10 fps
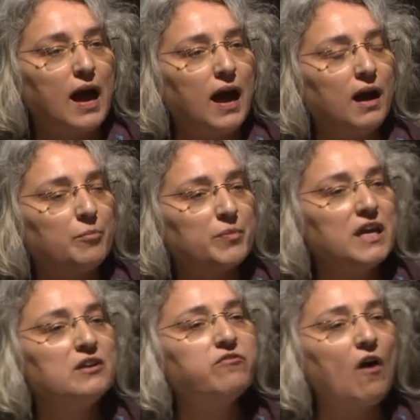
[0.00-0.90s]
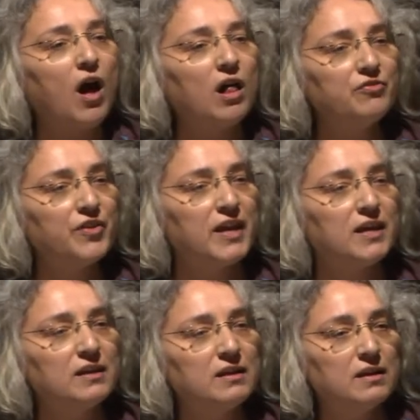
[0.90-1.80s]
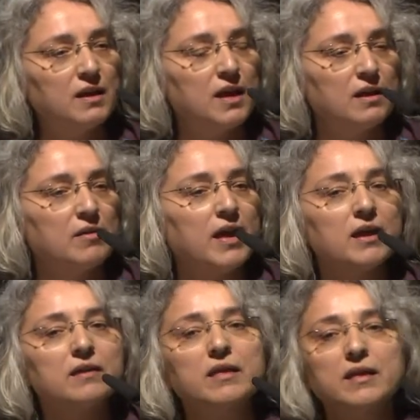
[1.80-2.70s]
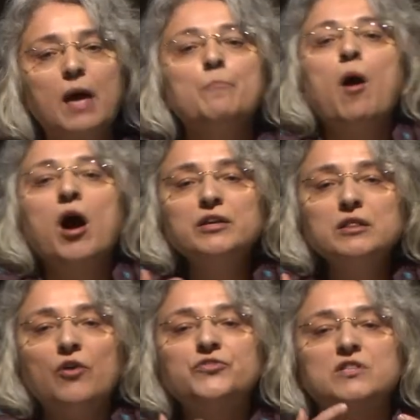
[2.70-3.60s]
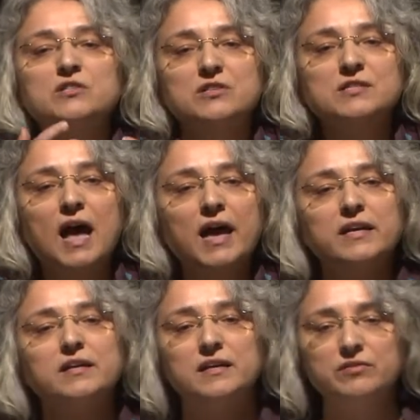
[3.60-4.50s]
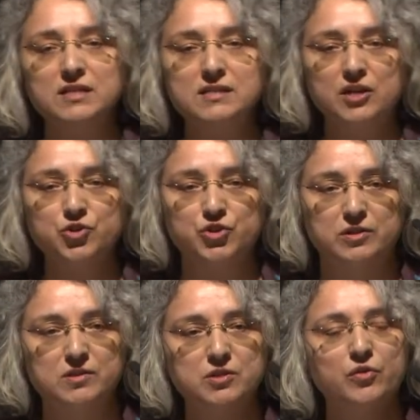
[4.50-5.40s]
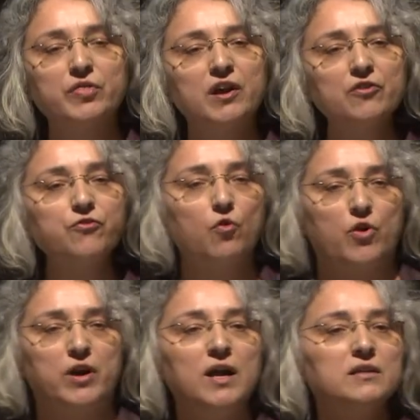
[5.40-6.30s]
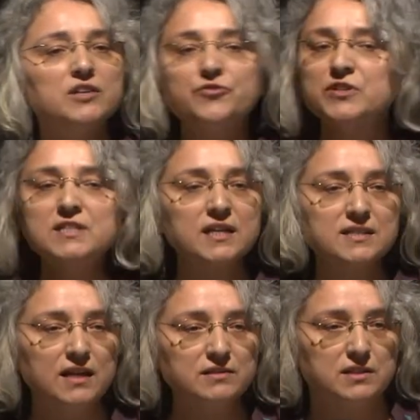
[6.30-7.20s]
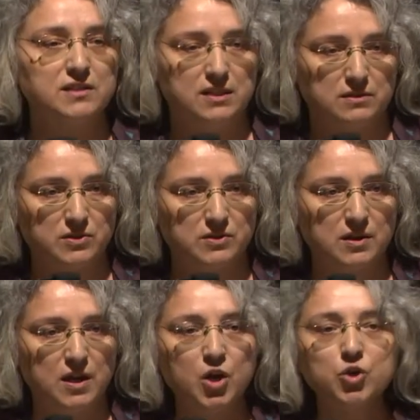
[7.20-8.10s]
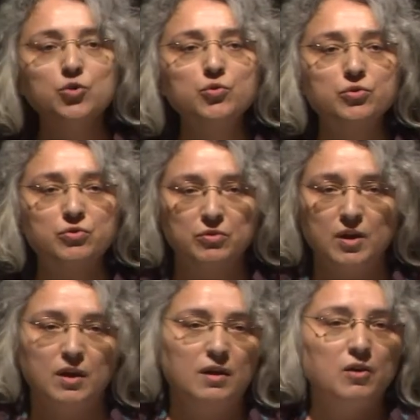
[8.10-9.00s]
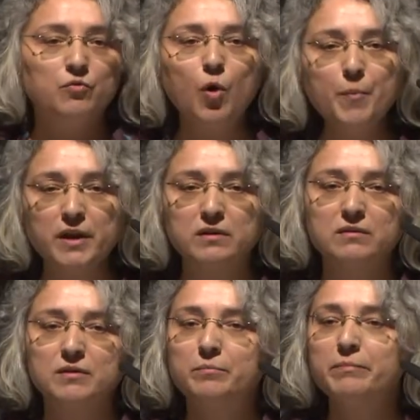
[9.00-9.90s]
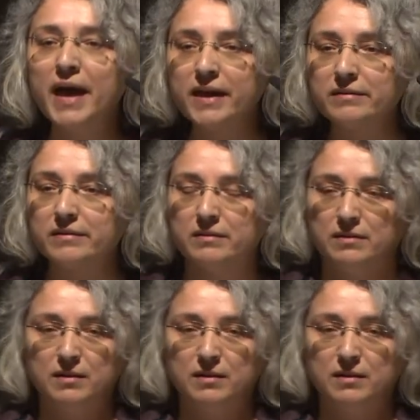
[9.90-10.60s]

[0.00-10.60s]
um, involving a model of the society in the session. So therefore, different identities, youth, women, men,